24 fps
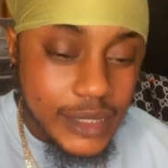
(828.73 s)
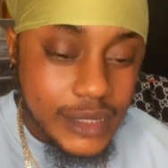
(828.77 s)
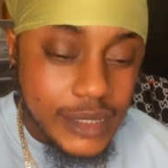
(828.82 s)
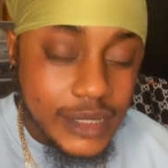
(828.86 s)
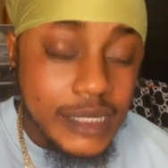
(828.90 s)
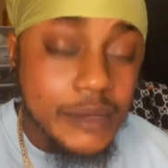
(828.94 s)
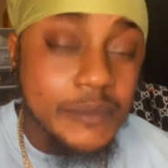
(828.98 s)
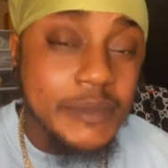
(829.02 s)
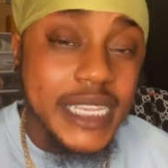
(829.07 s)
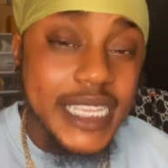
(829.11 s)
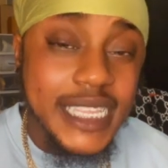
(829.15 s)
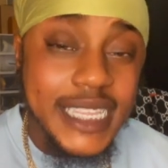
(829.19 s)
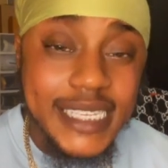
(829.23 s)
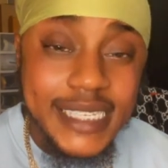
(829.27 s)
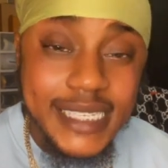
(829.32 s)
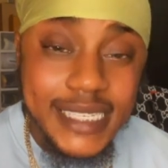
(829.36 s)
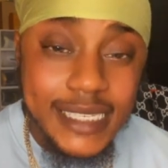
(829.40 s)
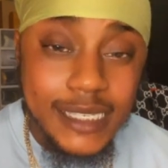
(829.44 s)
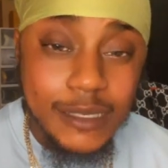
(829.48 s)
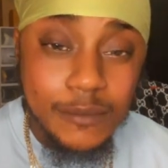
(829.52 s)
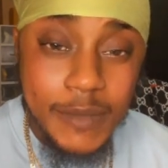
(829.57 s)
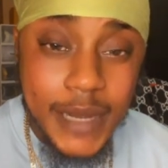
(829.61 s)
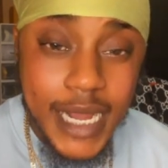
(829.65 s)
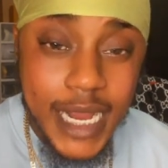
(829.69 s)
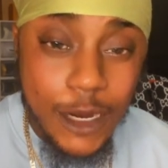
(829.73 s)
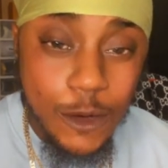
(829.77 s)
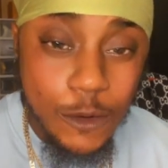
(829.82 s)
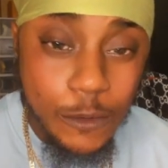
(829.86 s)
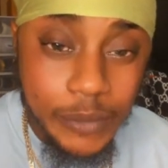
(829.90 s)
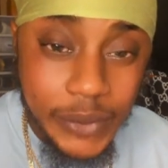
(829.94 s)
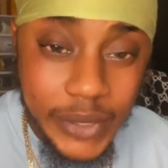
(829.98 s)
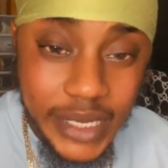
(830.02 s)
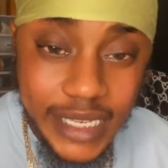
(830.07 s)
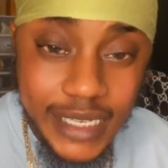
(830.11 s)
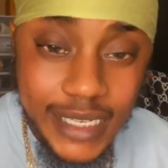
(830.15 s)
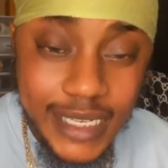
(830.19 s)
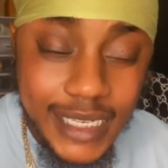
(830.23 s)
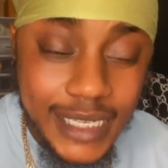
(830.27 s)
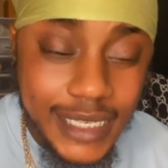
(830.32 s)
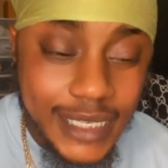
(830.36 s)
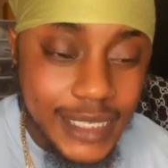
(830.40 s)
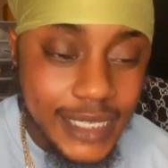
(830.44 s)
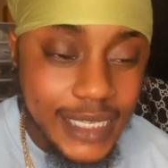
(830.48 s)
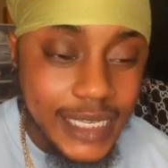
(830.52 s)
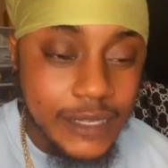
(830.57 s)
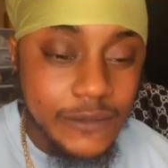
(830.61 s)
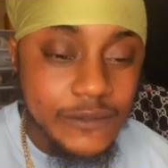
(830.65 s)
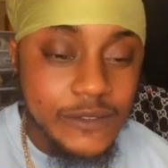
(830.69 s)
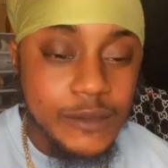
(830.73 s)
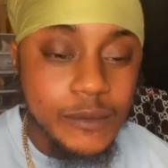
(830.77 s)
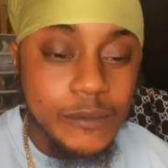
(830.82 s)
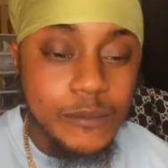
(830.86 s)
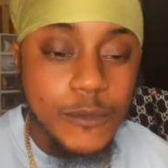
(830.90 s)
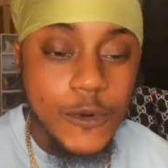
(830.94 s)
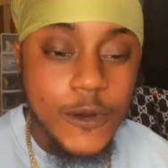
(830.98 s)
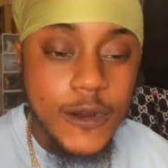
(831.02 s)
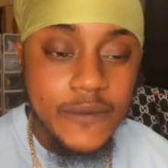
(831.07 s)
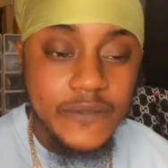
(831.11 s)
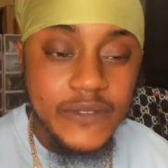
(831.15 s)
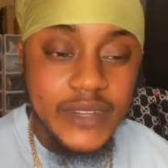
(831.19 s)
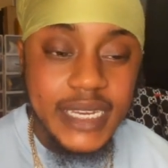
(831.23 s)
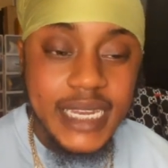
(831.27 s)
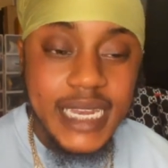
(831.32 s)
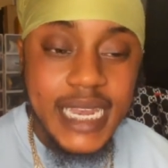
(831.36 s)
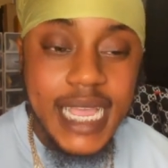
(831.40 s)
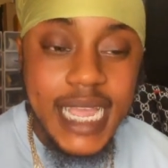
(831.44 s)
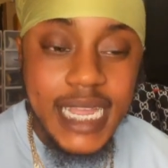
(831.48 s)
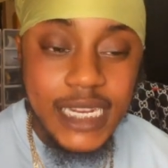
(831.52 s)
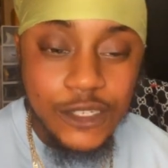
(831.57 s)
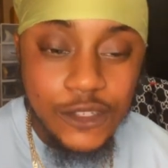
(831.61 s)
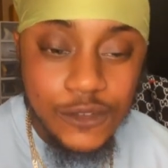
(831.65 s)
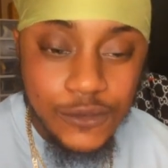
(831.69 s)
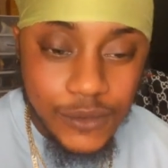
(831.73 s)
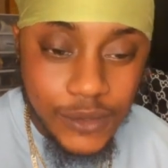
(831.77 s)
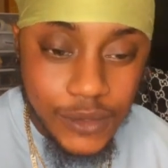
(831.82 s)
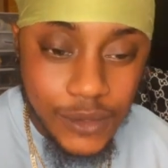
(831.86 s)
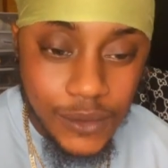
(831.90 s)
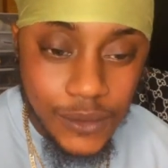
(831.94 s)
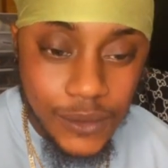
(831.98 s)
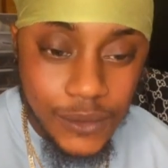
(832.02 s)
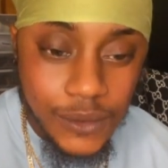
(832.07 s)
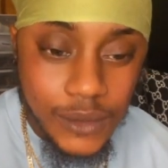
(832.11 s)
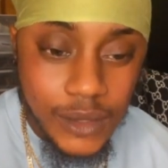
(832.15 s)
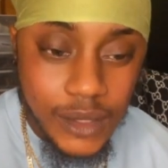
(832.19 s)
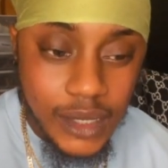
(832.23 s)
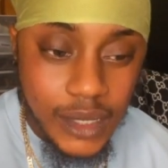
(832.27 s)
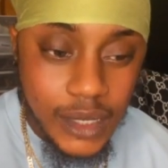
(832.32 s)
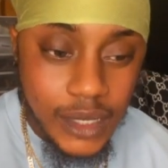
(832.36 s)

to me this is my opinion, gives me more of a natural